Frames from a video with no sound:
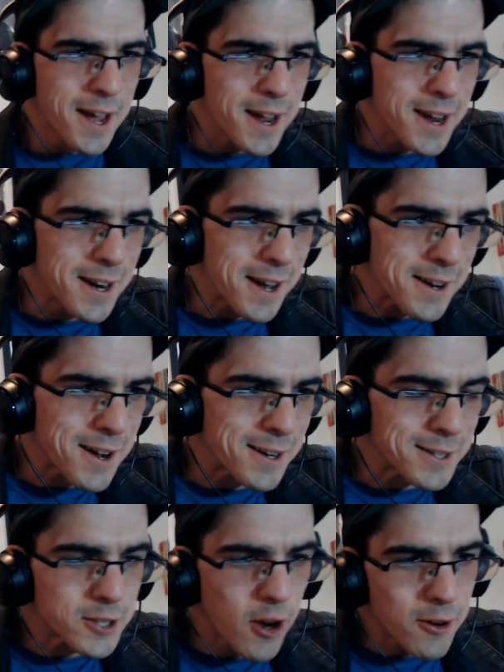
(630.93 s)
and I kind of
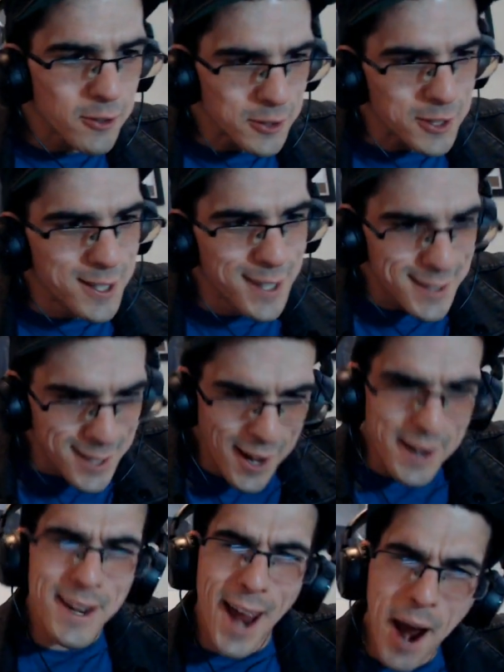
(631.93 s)
chuckled because it's
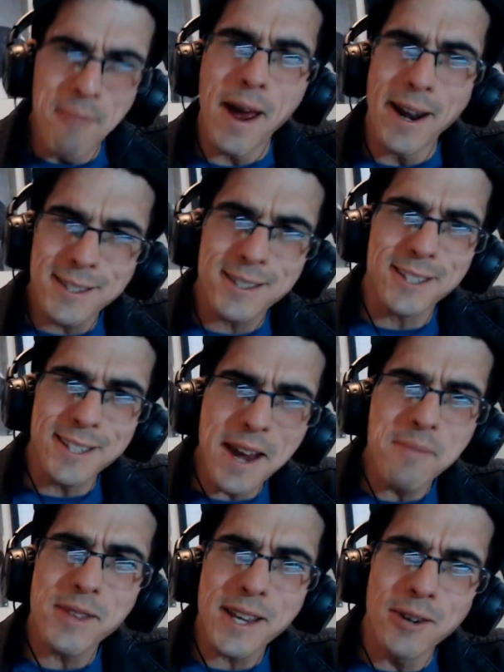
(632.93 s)
like, yeah, man, it's the same
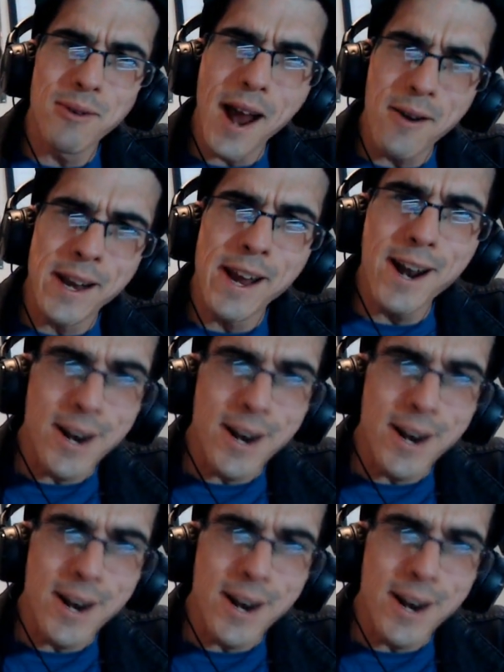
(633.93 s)
thing around here.